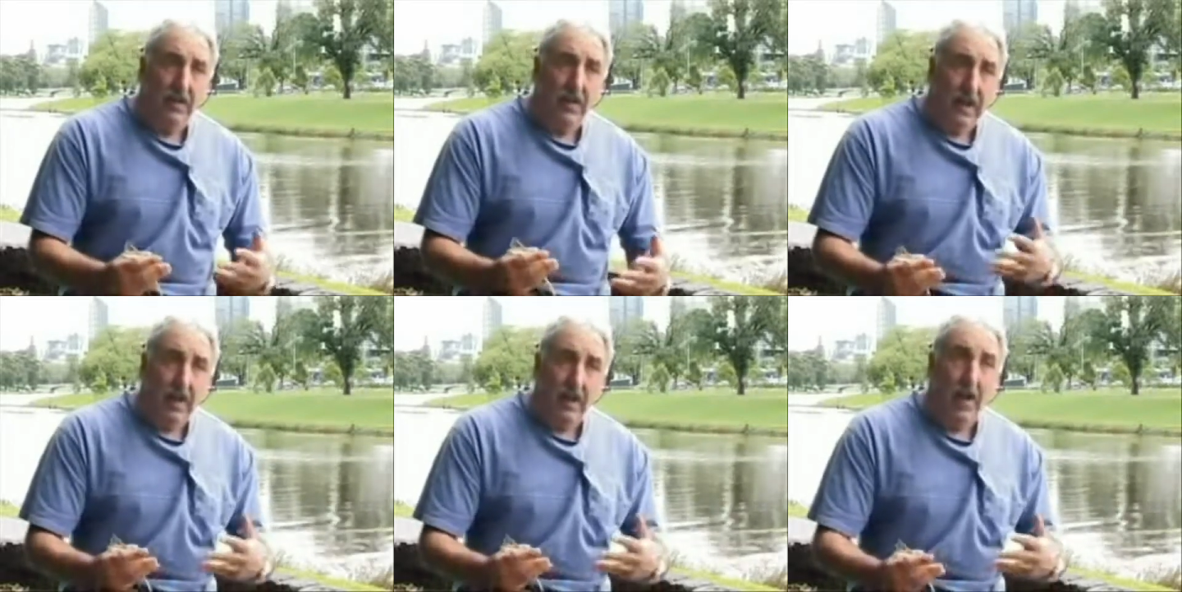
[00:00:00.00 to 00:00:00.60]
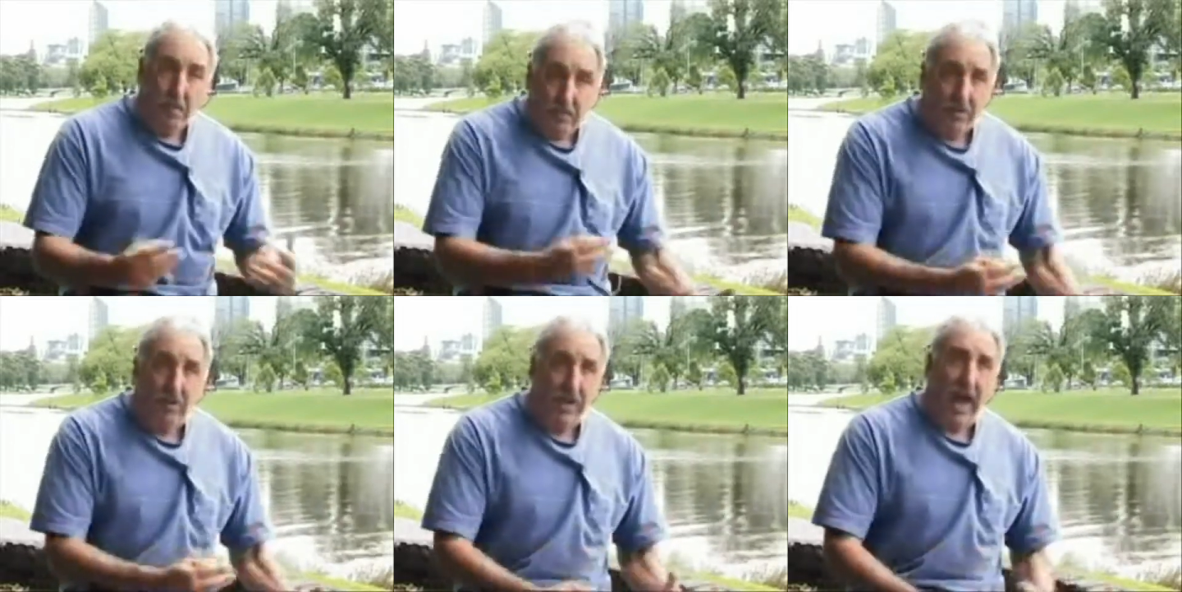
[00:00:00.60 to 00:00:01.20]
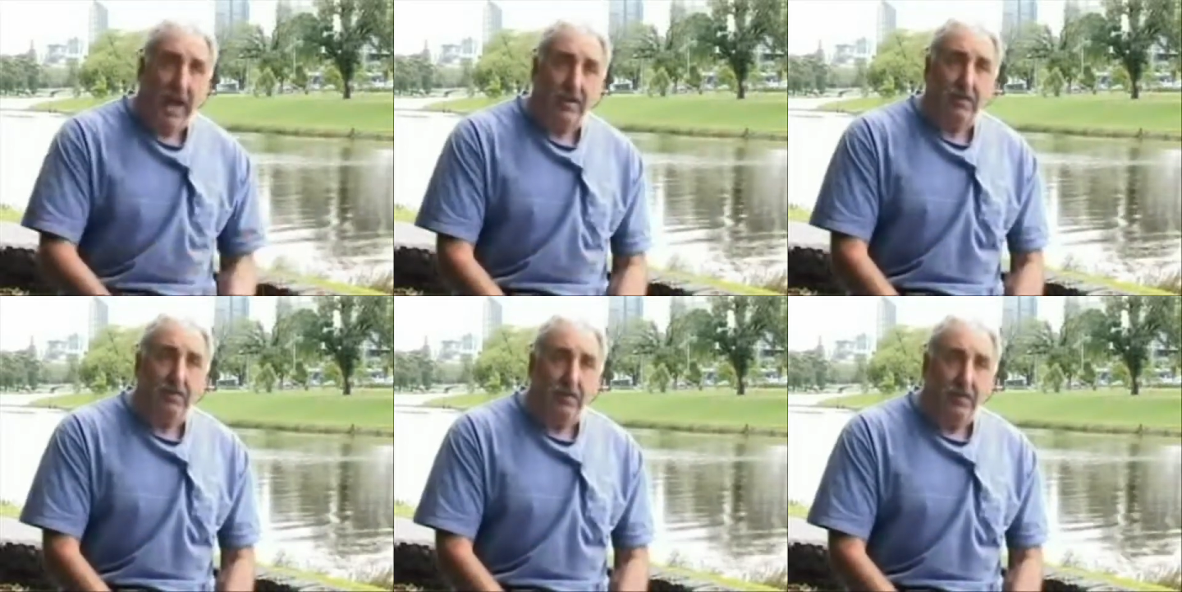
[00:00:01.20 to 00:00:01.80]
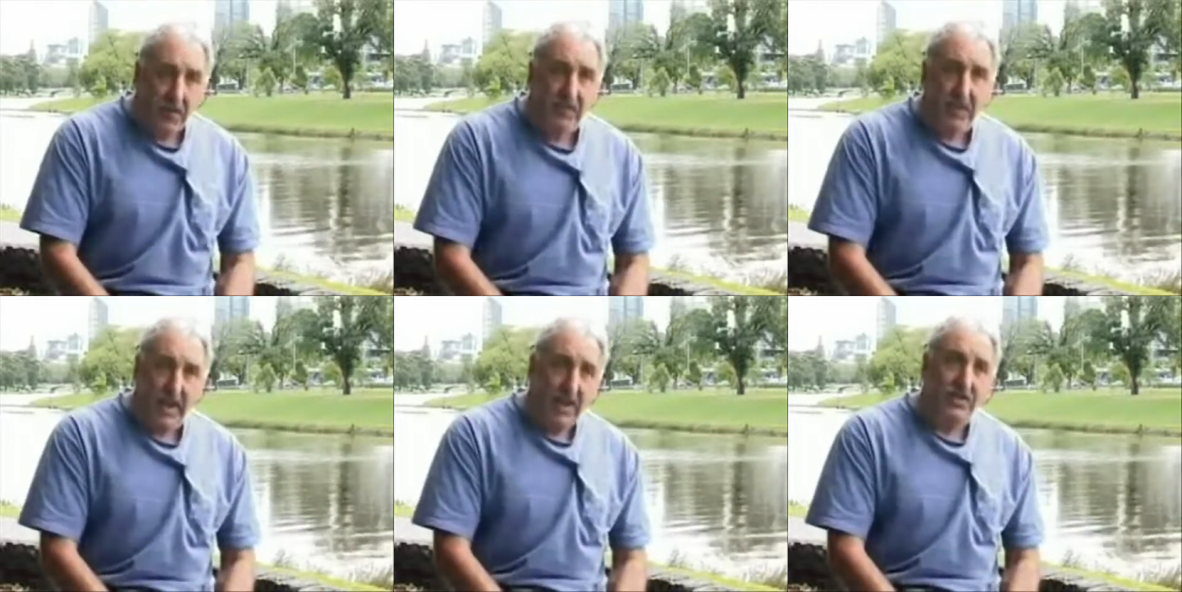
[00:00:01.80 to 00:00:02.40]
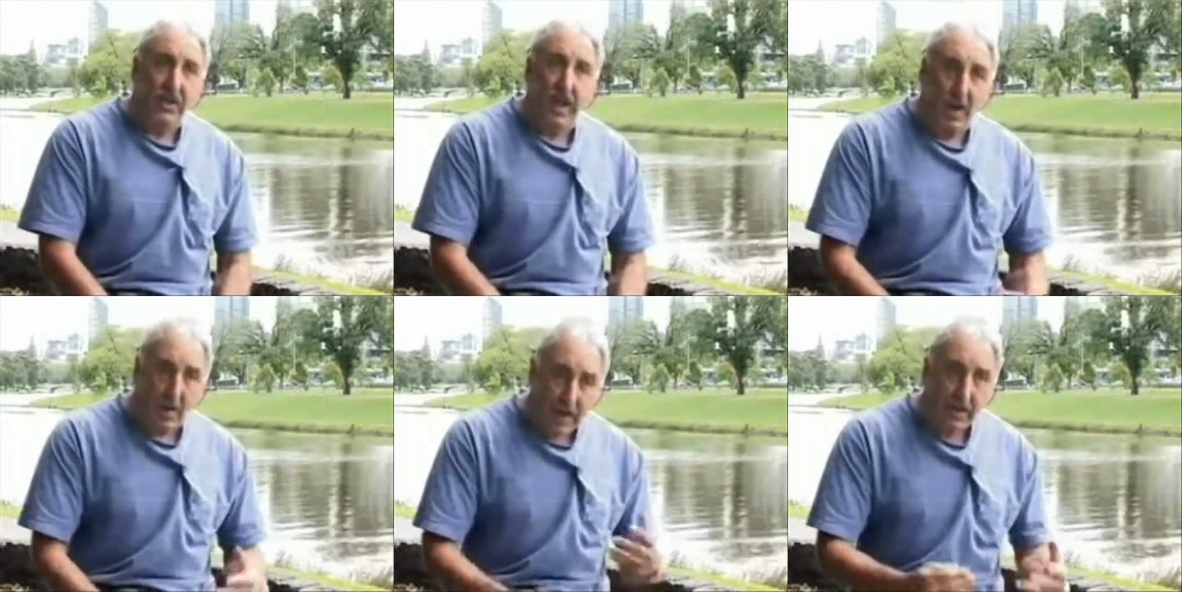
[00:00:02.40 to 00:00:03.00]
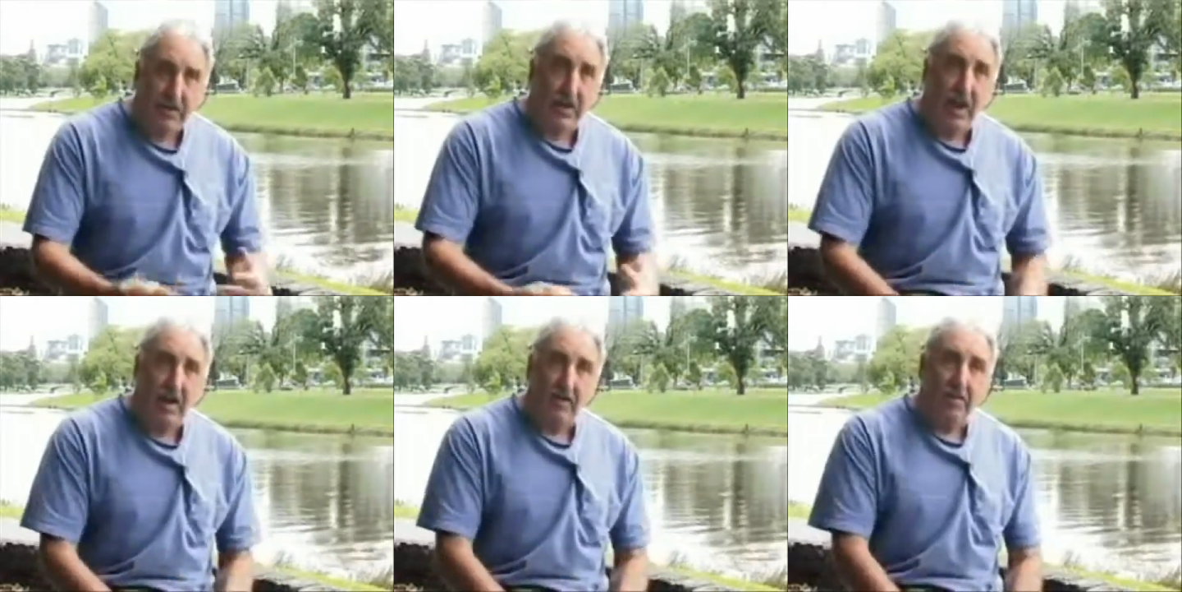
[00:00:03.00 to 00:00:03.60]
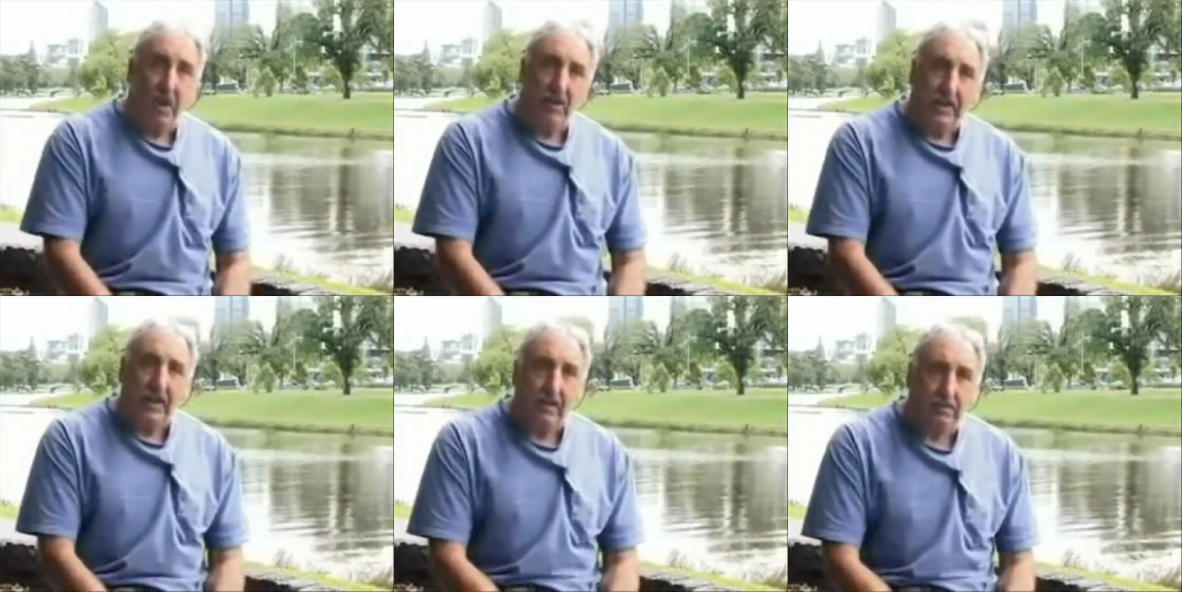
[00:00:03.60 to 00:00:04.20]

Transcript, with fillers: the Liberals had 50 years ago under Sir Henry Bolte.